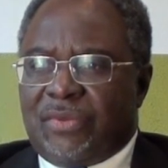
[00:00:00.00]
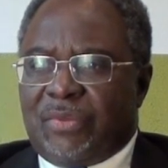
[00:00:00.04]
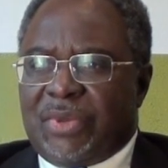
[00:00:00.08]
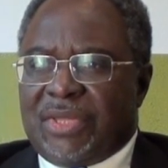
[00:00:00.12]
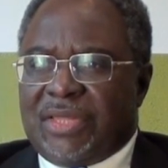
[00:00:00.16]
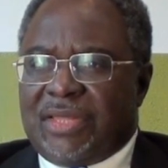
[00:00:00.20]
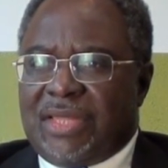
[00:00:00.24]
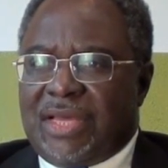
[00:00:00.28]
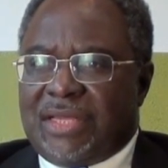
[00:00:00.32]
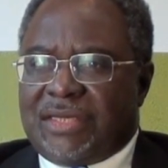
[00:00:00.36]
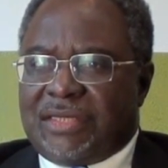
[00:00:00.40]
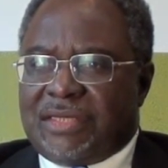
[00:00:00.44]

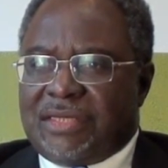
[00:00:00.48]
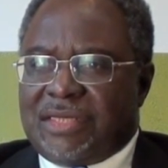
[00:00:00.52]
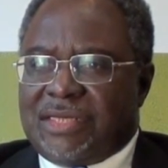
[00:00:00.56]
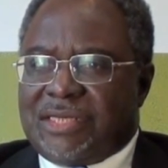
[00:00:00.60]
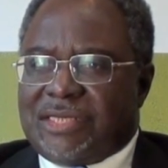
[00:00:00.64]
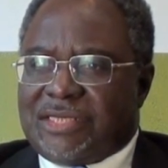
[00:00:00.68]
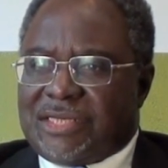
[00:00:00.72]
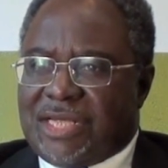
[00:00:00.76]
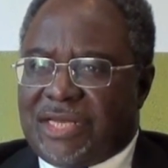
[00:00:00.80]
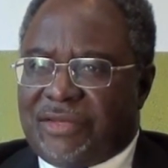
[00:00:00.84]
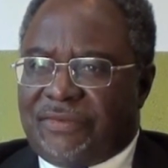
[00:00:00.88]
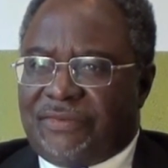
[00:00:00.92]
but that
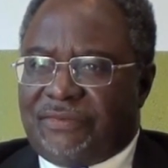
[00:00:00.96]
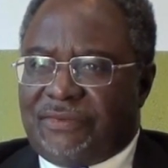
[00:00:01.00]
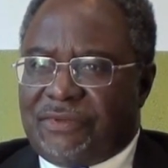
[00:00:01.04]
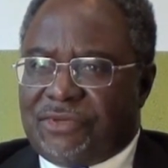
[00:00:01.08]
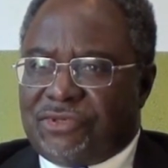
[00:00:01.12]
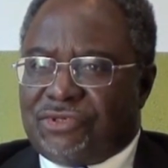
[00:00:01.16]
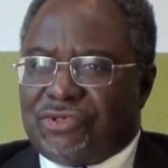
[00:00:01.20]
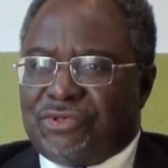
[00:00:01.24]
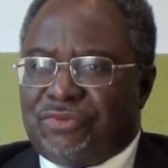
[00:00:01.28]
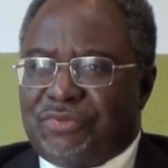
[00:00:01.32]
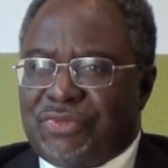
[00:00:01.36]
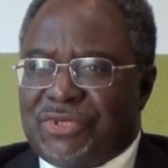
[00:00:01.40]
itself
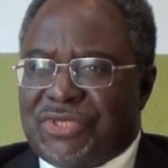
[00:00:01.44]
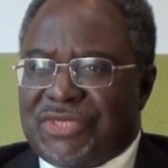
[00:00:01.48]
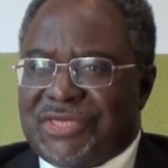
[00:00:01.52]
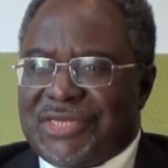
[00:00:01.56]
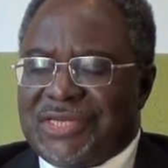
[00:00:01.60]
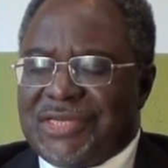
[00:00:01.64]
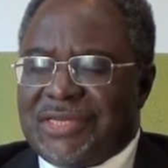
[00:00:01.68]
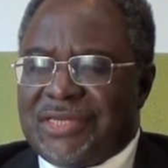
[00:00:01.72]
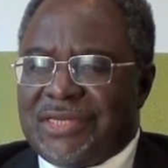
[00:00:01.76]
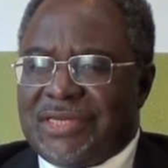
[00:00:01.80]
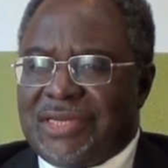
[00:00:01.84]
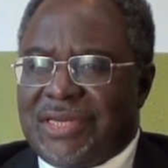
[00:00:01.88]
should be
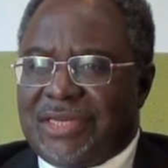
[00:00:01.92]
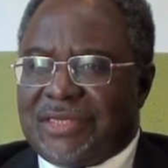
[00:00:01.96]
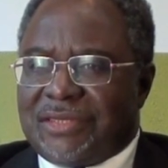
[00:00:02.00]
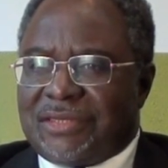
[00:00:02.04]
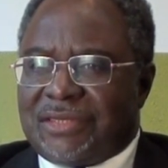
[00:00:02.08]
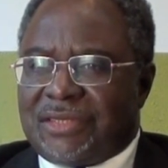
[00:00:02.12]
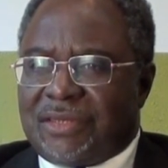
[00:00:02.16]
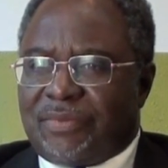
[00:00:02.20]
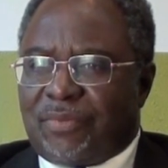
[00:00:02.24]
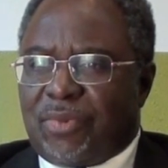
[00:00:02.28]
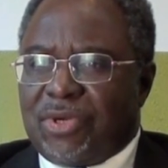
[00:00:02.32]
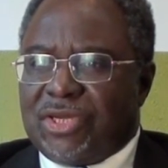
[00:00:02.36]
seen
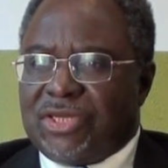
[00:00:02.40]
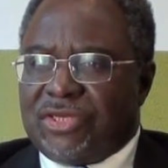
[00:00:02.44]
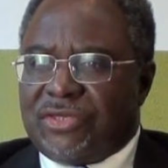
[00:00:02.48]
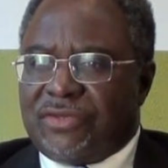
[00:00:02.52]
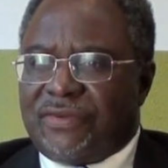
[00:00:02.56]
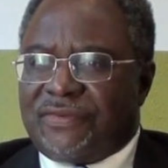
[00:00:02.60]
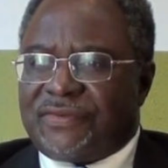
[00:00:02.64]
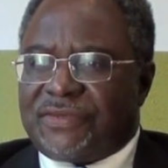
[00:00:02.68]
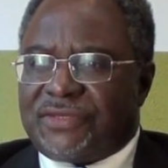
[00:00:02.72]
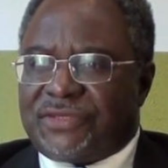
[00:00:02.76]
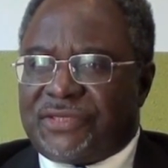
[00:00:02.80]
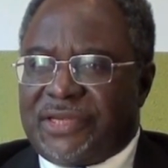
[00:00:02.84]
as a point
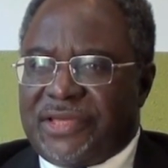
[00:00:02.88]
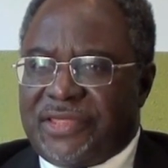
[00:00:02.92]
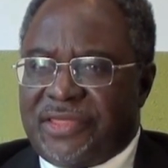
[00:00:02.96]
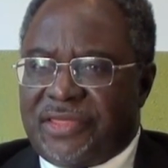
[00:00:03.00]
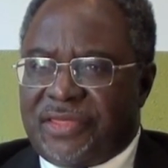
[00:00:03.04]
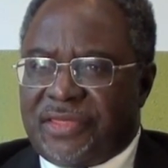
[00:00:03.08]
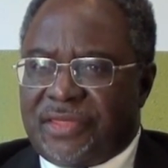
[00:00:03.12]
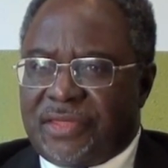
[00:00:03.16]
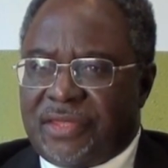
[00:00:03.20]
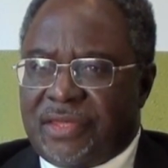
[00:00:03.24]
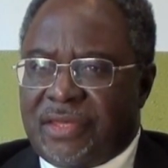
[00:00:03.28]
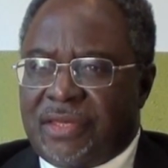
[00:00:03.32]
of
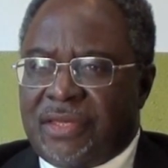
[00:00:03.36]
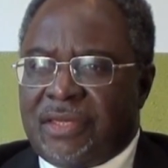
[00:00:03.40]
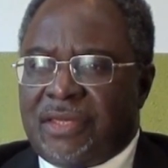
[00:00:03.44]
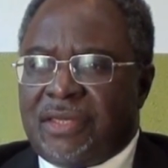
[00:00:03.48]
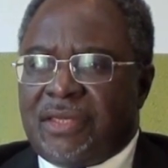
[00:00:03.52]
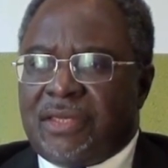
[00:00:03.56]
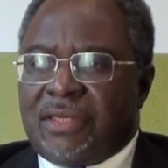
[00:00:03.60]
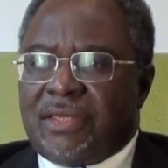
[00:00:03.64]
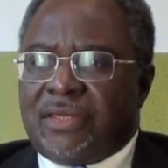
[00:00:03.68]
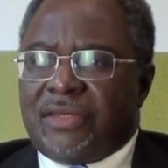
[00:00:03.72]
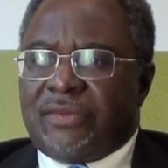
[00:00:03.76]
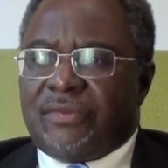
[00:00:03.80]
strength
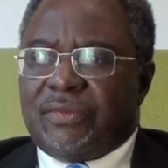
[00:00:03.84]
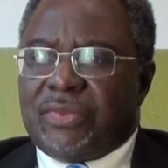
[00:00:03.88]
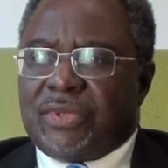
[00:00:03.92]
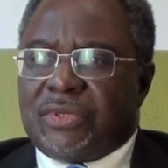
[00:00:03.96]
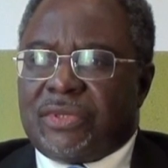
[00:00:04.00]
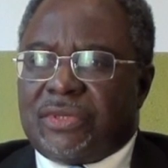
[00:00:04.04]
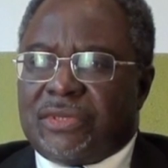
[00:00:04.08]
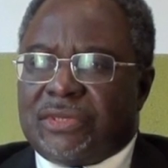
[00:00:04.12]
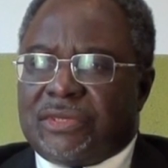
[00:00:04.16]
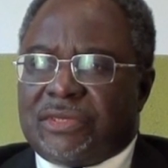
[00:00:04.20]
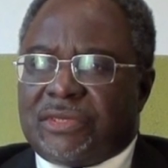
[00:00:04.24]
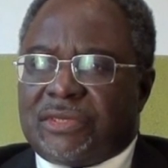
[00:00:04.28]

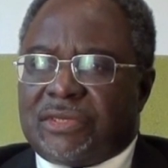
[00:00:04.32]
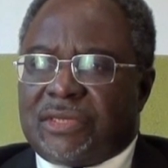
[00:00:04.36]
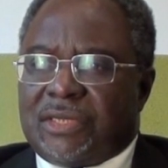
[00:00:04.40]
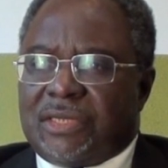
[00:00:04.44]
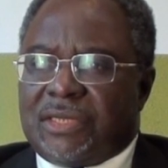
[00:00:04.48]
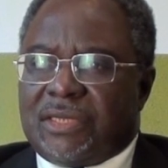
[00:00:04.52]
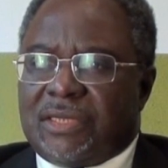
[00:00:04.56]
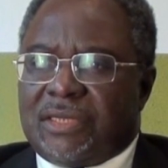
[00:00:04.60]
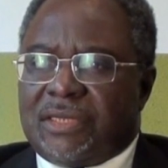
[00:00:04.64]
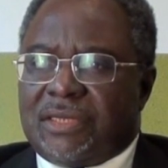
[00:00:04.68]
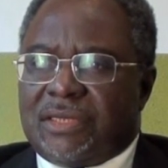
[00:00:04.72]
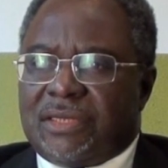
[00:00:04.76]
because
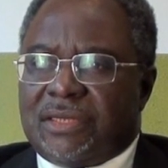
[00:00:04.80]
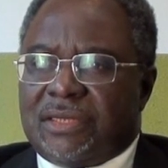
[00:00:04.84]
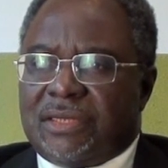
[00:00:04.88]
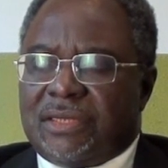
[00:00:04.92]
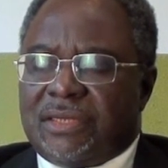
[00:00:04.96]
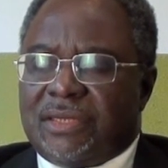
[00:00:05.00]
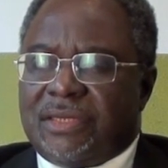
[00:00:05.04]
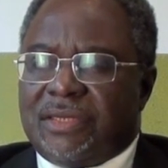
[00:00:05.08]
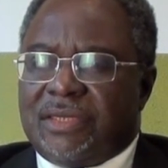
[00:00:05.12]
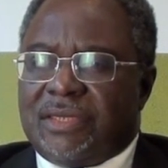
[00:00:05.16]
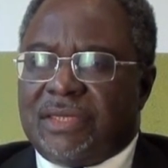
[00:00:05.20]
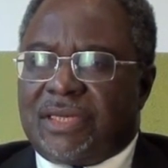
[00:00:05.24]
uh,
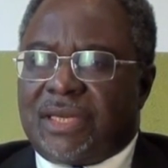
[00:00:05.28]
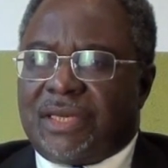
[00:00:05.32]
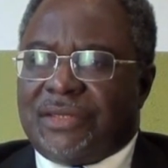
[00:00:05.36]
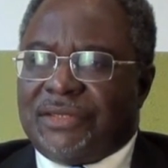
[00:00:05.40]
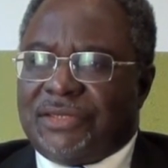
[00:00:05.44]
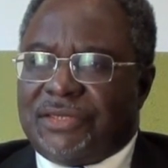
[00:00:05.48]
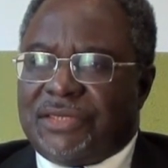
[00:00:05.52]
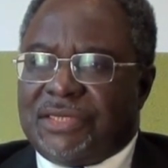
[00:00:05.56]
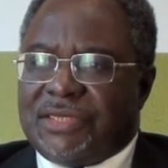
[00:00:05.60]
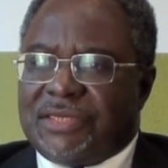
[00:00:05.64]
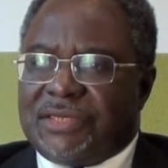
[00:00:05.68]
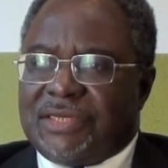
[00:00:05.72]
the
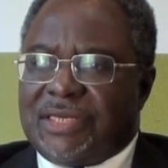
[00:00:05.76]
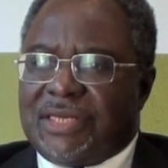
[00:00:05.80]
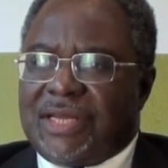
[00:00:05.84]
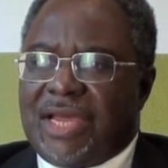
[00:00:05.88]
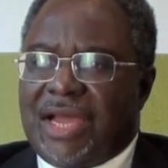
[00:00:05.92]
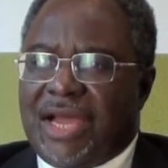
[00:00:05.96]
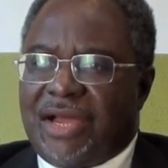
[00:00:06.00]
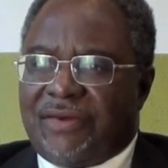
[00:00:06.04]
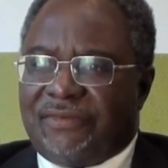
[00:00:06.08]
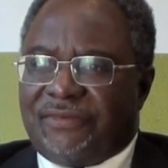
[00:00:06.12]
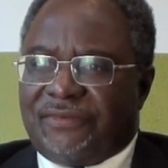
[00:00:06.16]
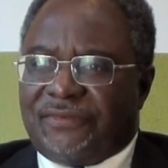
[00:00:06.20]
countries that
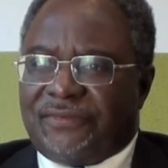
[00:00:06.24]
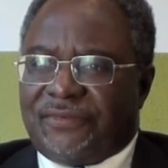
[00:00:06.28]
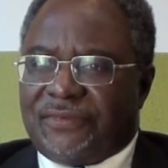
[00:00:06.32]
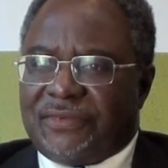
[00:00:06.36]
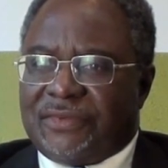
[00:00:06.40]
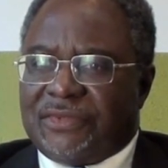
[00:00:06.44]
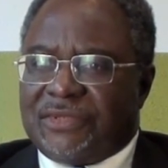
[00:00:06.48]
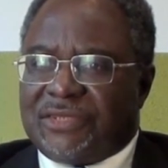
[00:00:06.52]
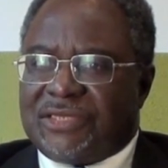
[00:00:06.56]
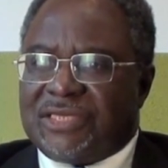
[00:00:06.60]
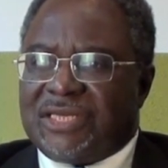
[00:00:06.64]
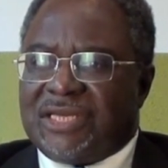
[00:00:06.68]
have
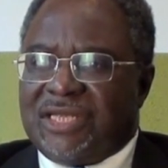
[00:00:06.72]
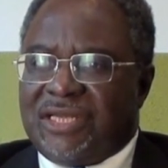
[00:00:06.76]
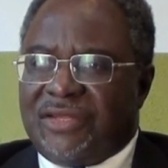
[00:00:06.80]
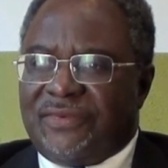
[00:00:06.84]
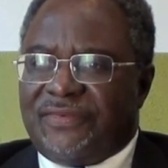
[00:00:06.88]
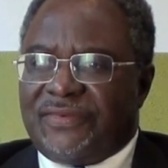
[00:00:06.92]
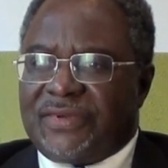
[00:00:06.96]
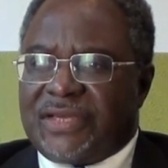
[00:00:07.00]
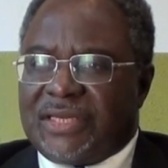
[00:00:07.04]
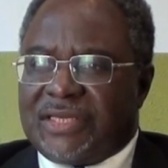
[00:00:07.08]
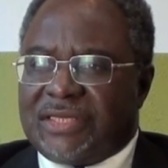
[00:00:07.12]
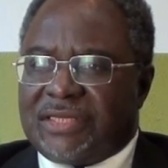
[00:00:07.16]
a
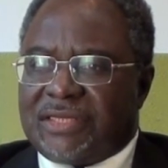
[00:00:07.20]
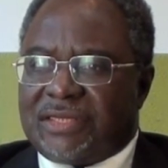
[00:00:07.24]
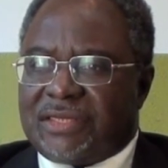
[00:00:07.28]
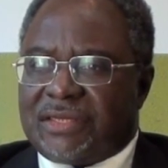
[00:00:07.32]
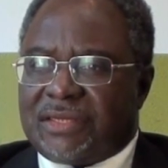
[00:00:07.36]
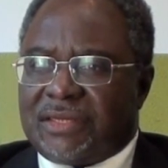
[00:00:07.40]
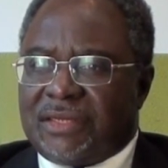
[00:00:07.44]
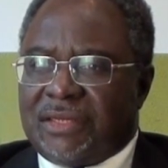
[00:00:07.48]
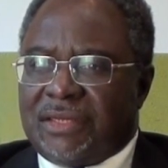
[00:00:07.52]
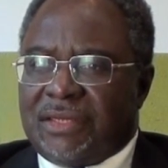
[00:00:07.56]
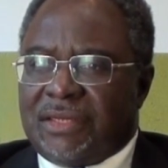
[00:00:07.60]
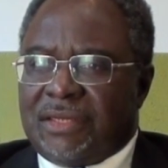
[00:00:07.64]
significant
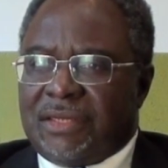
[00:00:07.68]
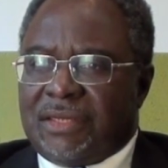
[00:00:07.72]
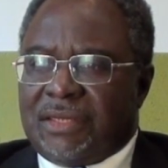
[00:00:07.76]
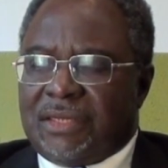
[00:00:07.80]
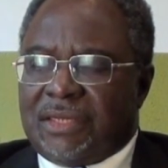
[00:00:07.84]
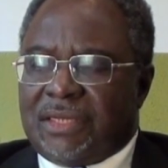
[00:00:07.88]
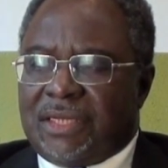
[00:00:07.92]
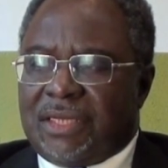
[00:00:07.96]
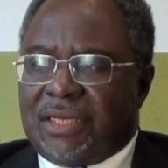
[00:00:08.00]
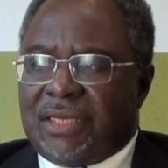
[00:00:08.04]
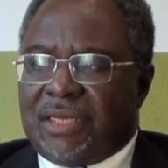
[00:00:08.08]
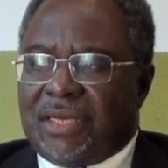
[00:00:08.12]

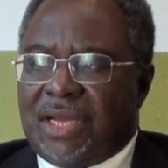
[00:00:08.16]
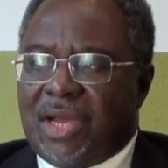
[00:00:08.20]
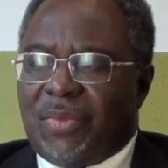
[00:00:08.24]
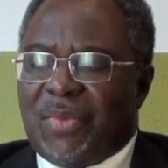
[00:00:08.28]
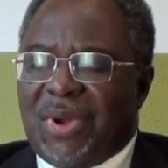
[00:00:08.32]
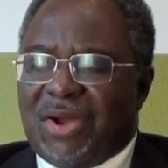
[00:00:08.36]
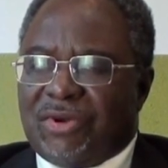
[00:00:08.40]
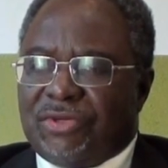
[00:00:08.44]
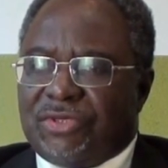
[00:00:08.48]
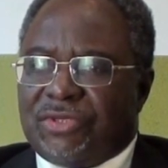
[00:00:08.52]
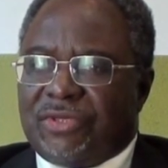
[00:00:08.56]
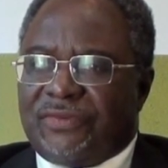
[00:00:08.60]
uh,
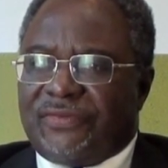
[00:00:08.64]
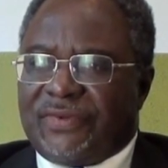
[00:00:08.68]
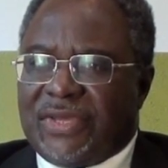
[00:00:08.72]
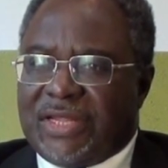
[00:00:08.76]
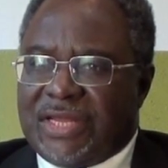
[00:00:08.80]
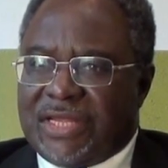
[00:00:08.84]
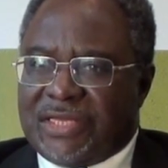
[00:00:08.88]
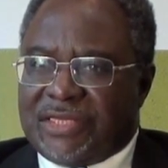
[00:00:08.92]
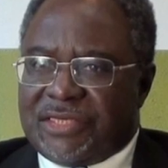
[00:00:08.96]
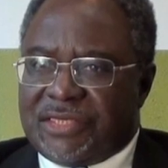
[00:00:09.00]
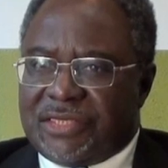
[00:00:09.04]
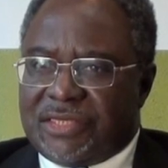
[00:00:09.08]
amount of
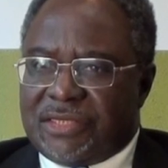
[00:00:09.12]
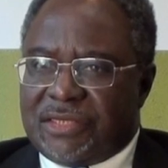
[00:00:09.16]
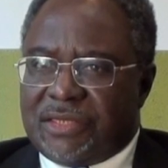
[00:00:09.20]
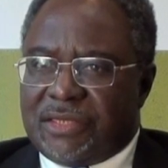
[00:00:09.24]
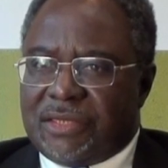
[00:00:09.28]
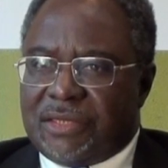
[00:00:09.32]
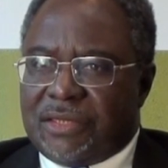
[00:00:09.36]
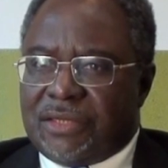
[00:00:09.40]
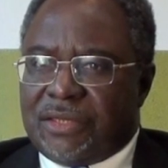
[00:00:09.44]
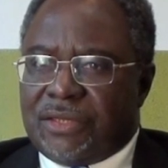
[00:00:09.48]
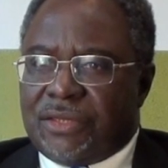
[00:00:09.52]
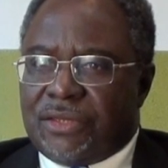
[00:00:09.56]
energy
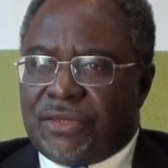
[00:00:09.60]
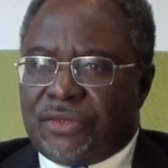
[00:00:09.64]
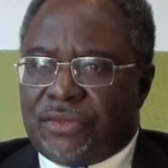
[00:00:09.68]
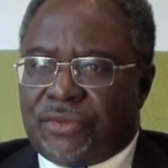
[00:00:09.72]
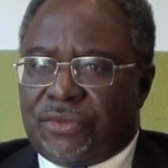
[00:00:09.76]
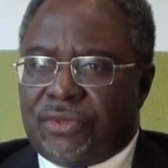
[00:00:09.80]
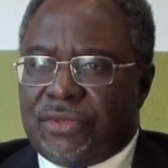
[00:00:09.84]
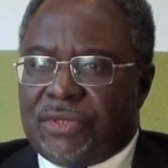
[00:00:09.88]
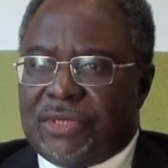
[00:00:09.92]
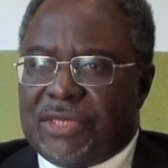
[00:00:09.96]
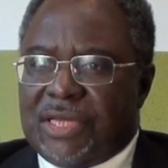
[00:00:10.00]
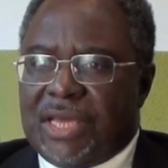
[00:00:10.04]

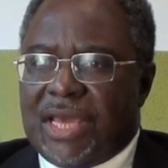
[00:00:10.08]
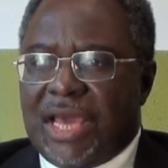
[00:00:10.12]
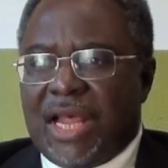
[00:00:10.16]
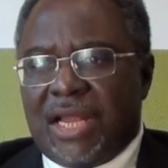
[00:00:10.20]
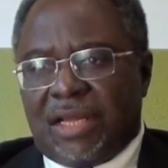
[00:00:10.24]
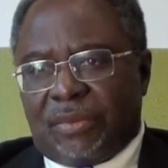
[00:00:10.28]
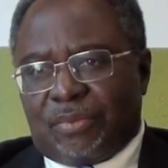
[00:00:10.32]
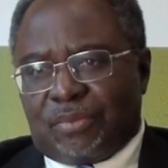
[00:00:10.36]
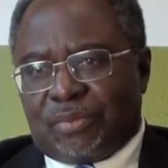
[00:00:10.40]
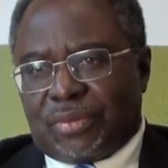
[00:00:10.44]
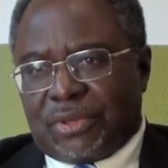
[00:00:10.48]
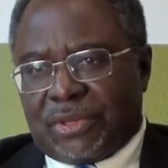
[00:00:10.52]
could
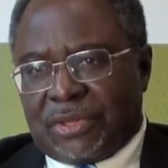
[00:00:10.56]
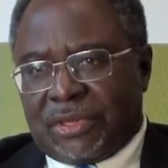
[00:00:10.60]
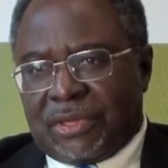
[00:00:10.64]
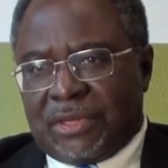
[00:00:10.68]
help